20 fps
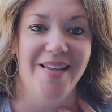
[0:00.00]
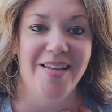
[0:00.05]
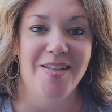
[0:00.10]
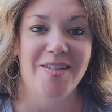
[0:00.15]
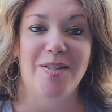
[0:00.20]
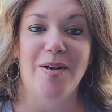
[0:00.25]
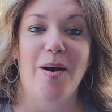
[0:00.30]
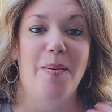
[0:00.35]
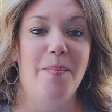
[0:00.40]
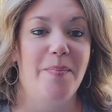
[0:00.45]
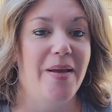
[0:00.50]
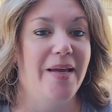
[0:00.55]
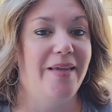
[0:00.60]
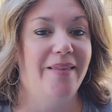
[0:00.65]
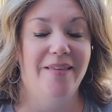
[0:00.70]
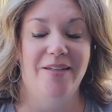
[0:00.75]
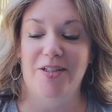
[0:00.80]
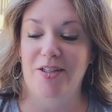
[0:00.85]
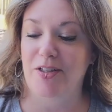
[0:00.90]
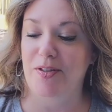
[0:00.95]
so I'm making
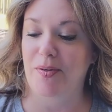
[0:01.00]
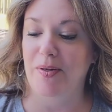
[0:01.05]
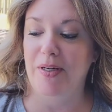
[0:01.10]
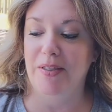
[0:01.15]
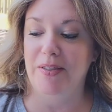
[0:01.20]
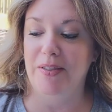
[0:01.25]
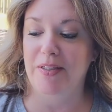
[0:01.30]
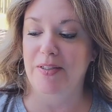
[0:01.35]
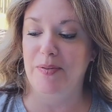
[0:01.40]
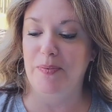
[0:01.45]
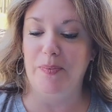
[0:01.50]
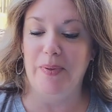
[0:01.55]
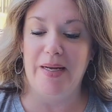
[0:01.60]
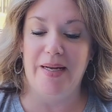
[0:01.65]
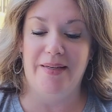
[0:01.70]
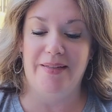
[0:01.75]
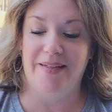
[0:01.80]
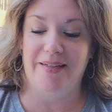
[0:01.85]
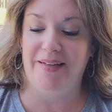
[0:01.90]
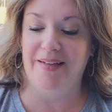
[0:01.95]
this short and
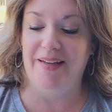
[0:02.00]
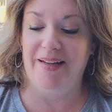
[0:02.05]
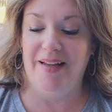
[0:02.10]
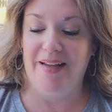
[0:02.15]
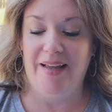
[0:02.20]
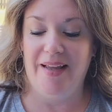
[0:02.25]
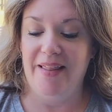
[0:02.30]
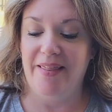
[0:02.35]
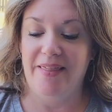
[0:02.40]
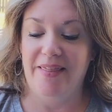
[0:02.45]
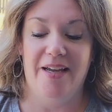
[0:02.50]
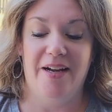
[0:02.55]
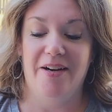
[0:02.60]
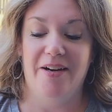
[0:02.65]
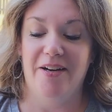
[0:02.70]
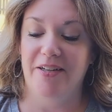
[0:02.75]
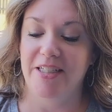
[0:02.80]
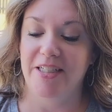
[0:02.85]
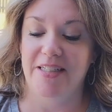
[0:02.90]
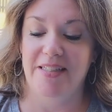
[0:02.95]
sweet.
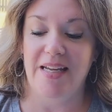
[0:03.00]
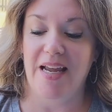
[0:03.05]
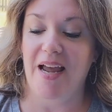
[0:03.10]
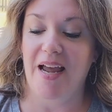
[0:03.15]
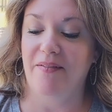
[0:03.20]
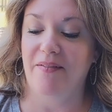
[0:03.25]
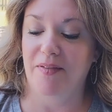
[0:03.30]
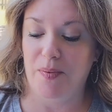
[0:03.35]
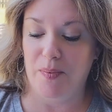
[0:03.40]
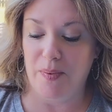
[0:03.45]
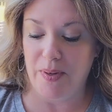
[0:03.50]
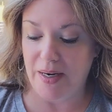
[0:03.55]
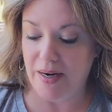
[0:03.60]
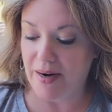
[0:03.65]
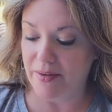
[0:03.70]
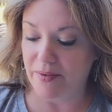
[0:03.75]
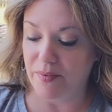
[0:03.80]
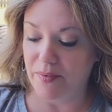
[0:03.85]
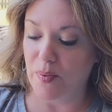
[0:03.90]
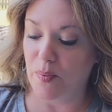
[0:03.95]
They're just everywhere. I
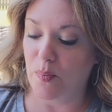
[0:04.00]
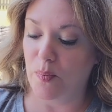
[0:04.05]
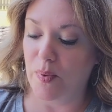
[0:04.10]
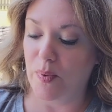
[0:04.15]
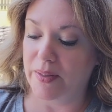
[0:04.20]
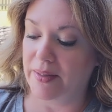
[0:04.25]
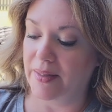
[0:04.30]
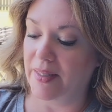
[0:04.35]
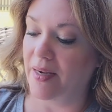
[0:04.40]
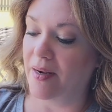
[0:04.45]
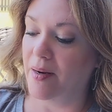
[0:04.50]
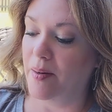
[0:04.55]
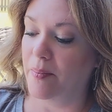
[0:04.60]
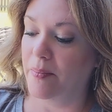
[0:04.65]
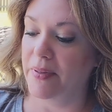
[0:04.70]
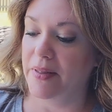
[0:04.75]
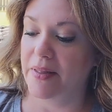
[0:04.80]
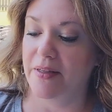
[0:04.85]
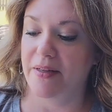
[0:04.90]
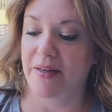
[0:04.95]
don't know what they are,
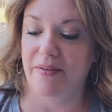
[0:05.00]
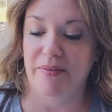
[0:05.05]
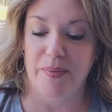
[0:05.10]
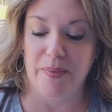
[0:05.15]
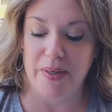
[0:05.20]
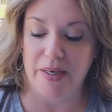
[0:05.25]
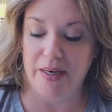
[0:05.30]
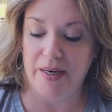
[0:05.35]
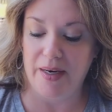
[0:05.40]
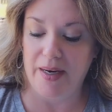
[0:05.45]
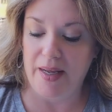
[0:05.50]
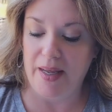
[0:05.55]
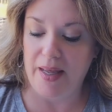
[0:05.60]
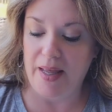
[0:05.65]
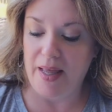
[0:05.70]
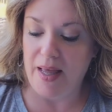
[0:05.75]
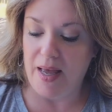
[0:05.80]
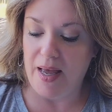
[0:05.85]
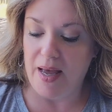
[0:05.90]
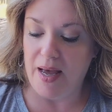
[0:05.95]
but they're everywhere.
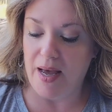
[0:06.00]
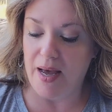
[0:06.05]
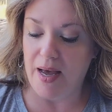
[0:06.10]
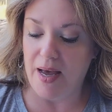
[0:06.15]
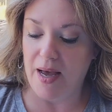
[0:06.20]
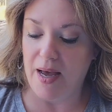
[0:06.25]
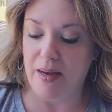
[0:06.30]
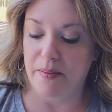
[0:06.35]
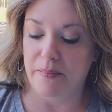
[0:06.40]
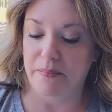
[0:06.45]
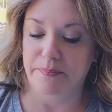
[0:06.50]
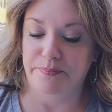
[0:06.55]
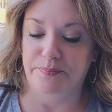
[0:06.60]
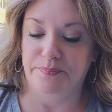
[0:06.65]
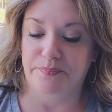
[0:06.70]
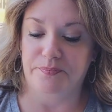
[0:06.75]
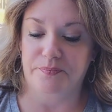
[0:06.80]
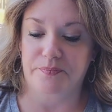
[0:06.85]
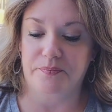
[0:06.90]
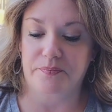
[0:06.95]
Um,
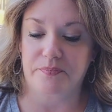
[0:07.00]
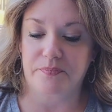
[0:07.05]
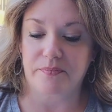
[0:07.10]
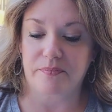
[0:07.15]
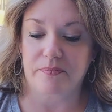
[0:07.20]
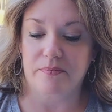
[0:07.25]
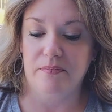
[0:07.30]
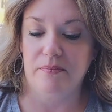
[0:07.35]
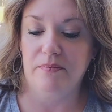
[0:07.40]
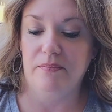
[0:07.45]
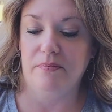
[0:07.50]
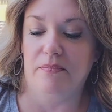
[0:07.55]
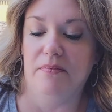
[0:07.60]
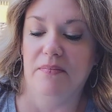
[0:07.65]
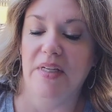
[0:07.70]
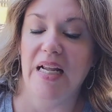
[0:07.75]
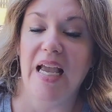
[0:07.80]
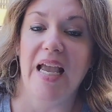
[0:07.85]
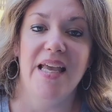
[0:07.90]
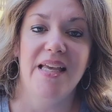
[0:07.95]

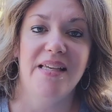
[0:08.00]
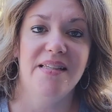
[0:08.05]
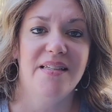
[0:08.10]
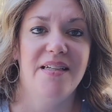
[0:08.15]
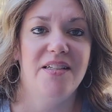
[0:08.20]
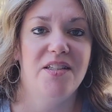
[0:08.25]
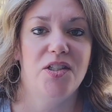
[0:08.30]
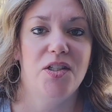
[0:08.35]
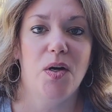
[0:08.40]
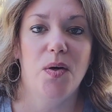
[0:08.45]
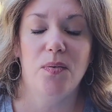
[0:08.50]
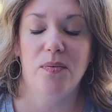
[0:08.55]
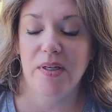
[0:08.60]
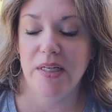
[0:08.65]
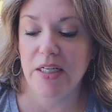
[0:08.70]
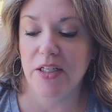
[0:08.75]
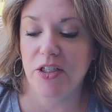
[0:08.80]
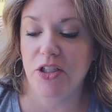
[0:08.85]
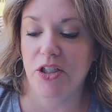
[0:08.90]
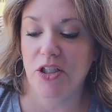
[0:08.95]
isn't it so
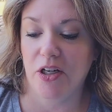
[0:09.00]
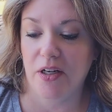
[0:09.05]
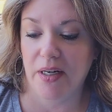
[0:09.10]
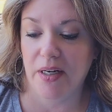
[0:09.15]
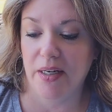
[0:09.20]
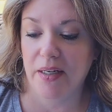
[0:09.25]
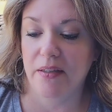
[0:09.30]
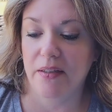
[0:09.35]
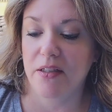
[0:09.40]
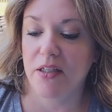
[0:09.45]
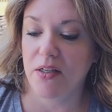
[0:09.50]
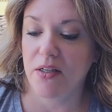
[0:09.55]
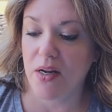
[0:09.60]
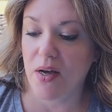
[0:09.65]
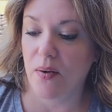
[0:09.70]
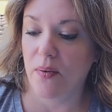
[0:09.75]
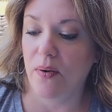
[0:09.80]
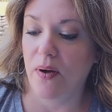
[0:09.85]
reassuring to know